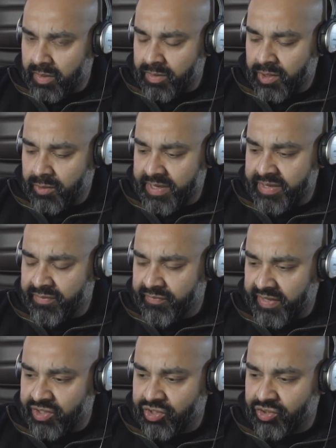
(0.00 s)

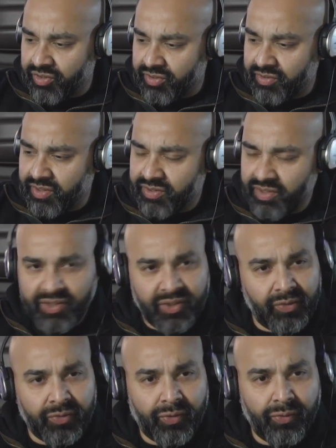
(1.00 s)
Innovation is
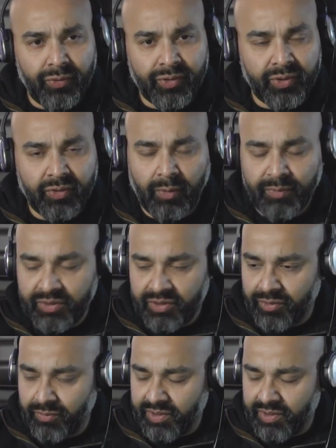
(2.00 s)
so crucial to what we do.